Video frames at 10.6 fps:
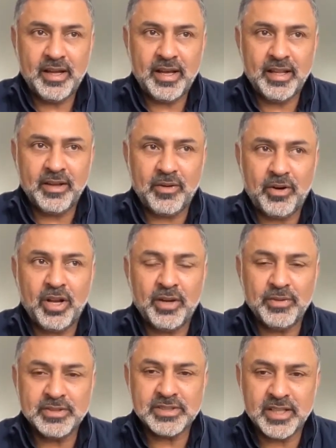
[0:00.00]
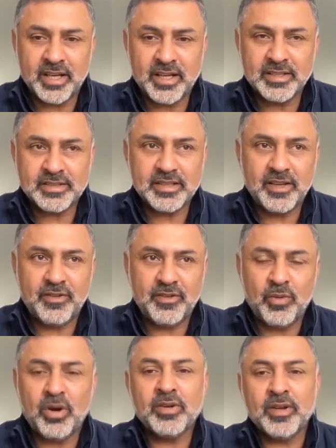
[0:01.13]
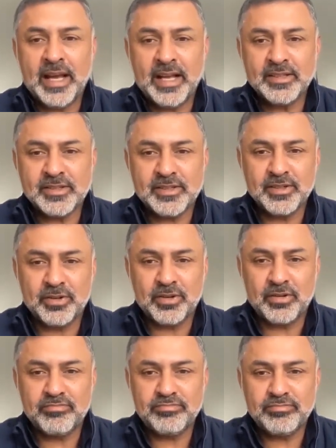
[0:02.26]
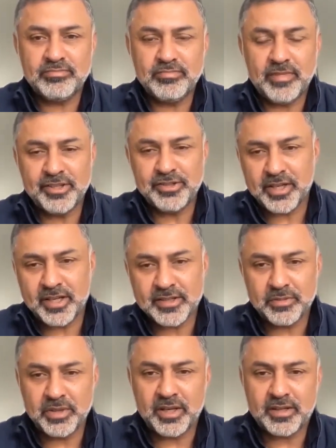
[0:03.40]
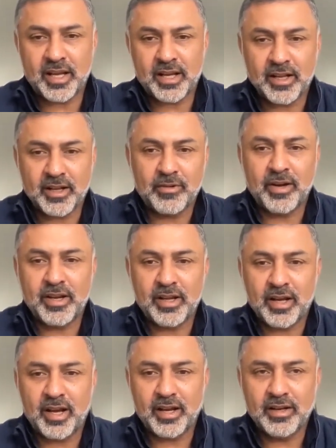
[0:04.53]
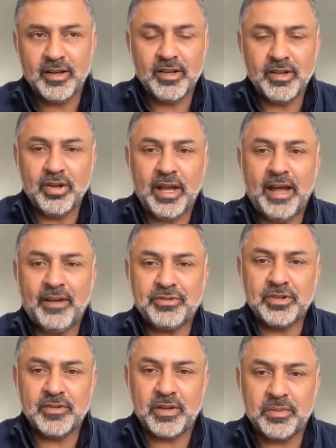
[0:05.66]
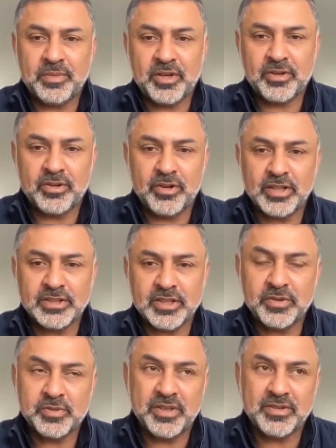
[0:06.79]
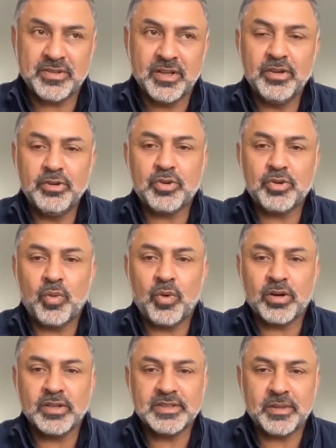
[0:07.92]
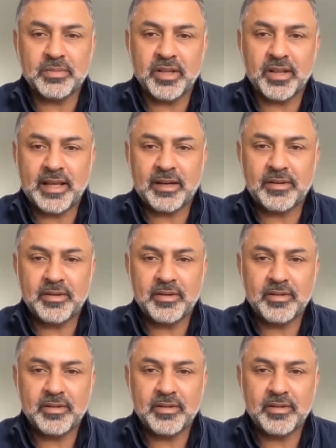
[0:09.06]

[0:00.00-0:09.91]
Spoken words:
I think all I will say is, if you want to enhance your education, be it technical or any kind, you have to develop inner curiosity, which means you should work on something that